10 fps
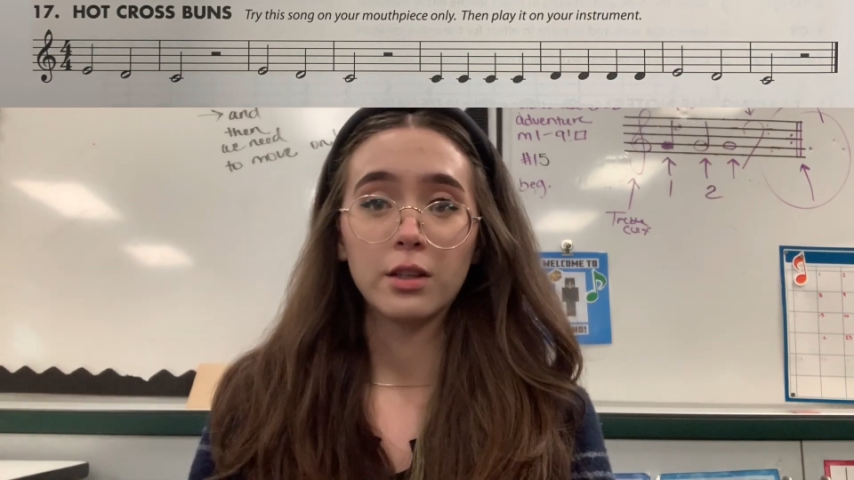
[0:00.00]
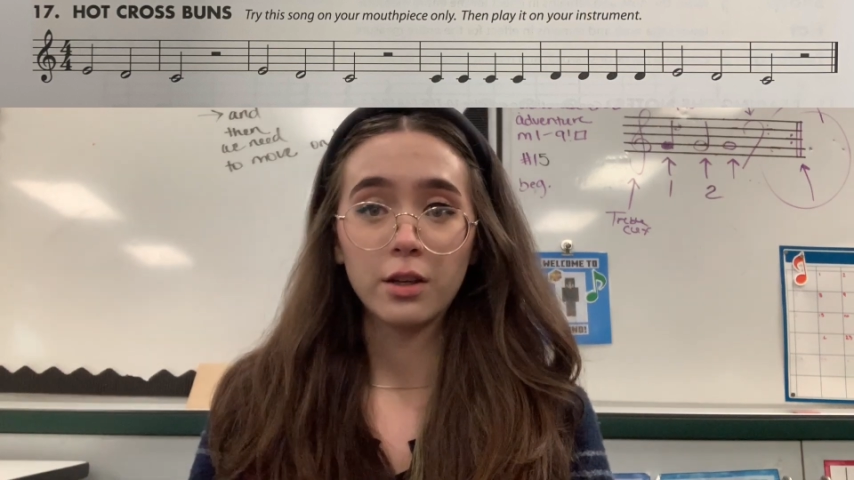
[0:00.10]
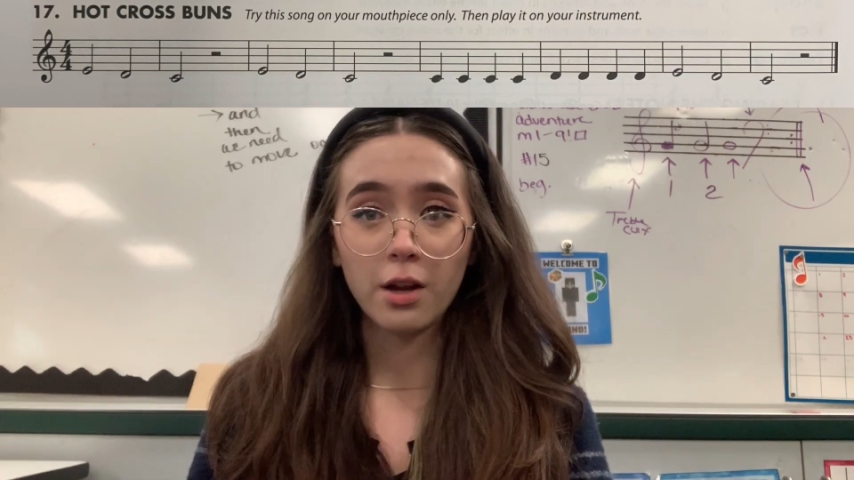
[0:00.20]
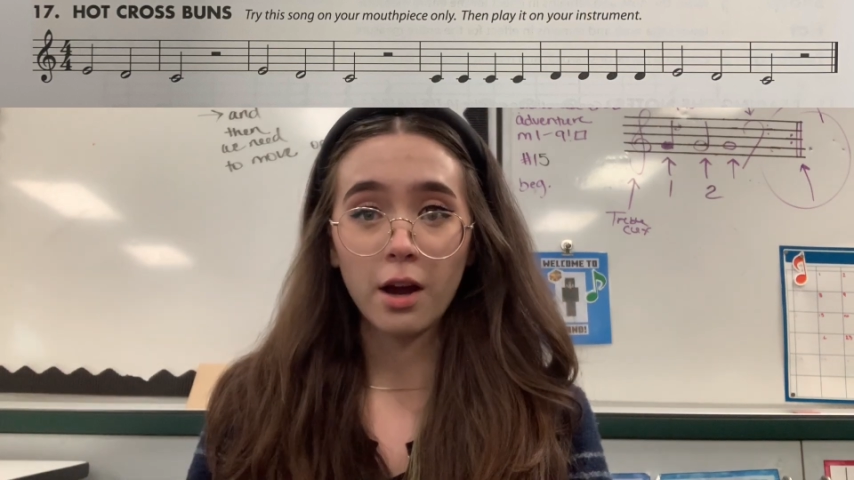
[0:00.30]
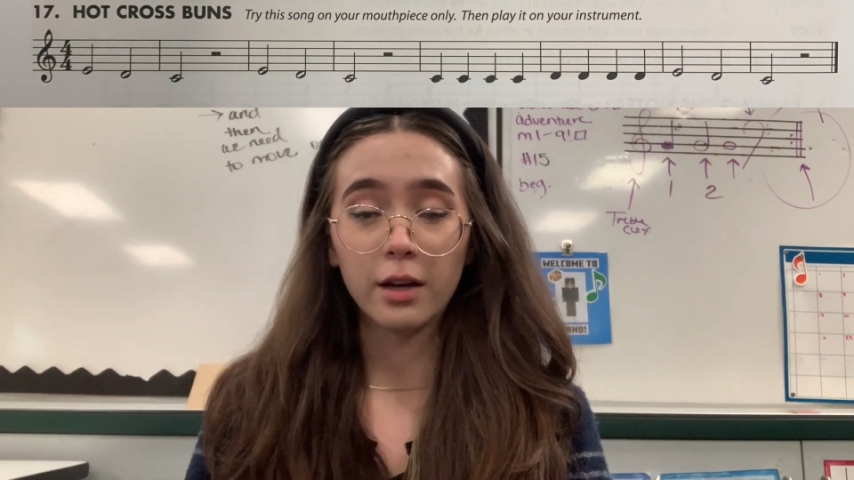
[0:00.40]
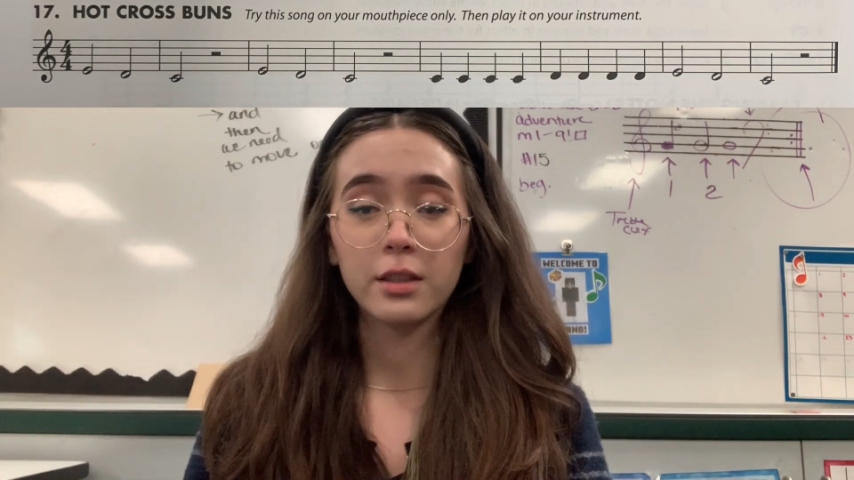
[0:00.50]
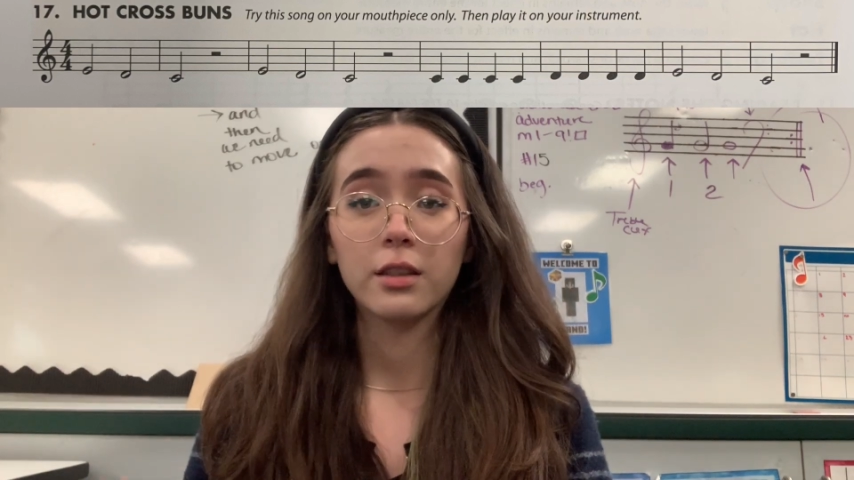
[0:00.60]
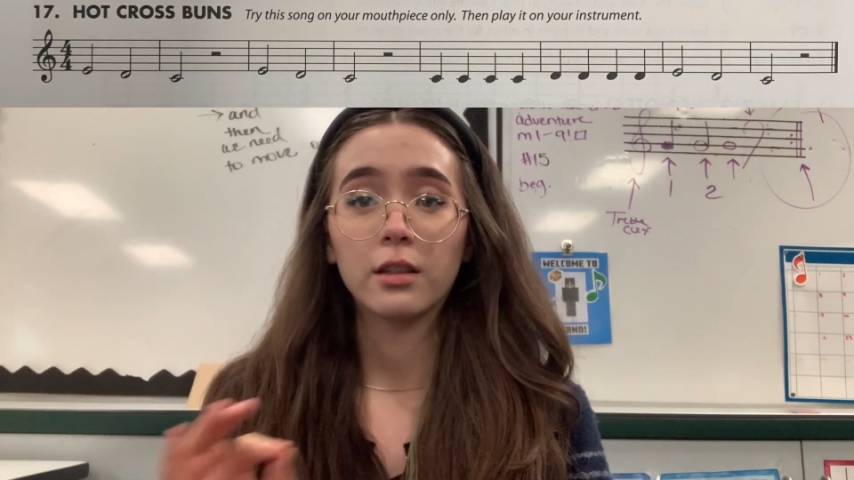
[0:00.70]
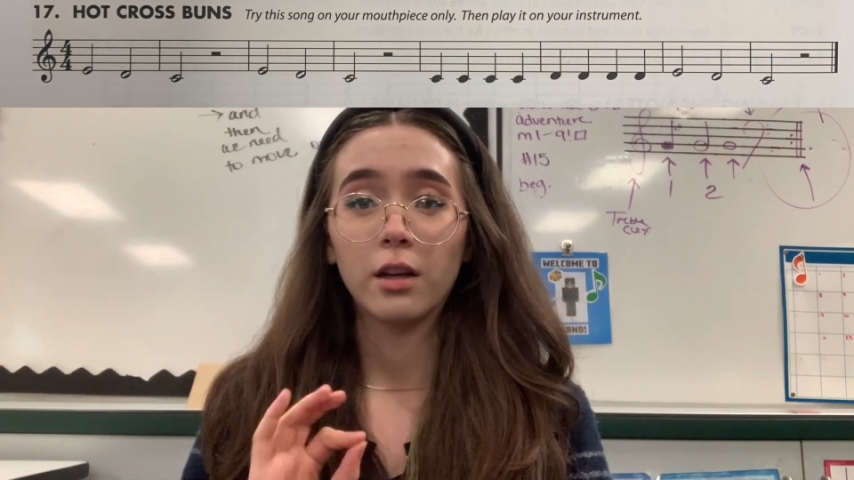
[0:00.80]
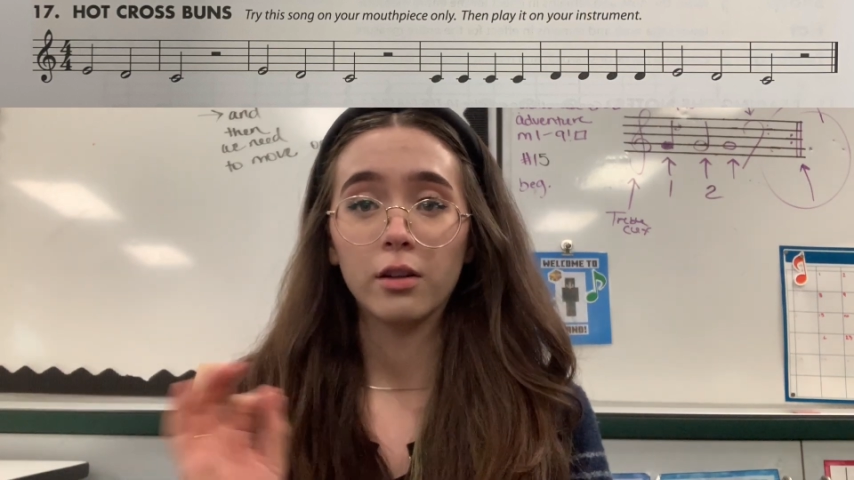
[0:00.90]
not
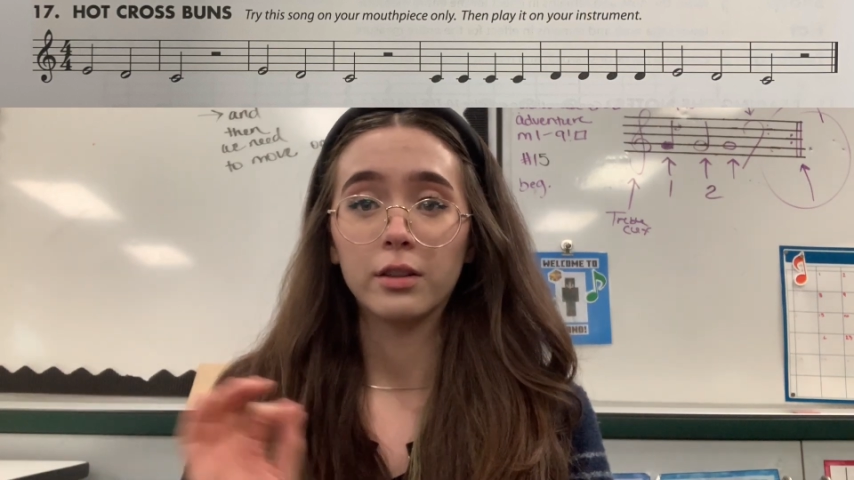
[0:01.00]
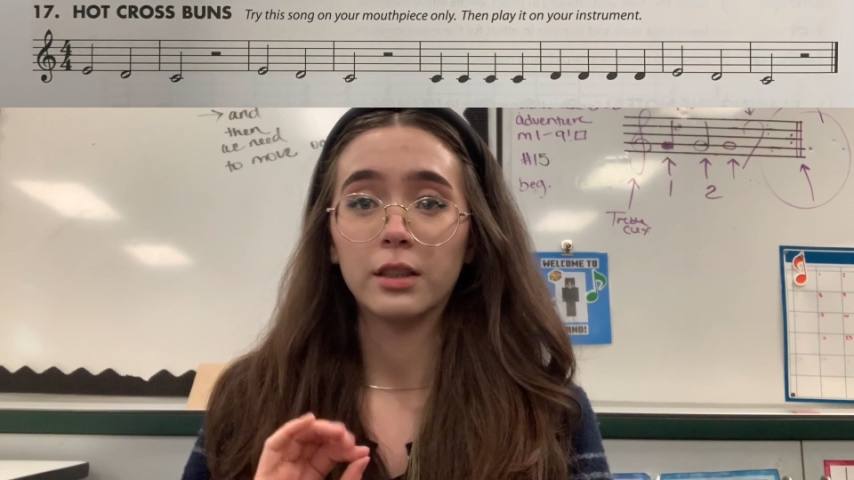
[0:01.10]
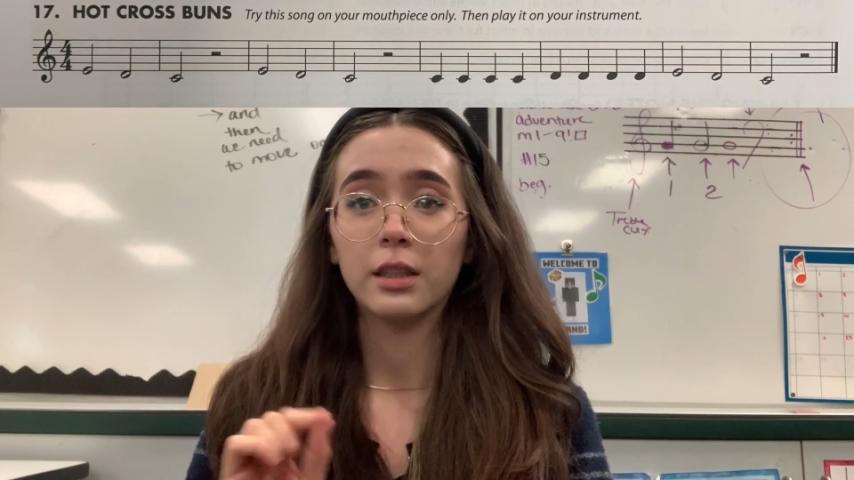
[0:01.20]
colored in.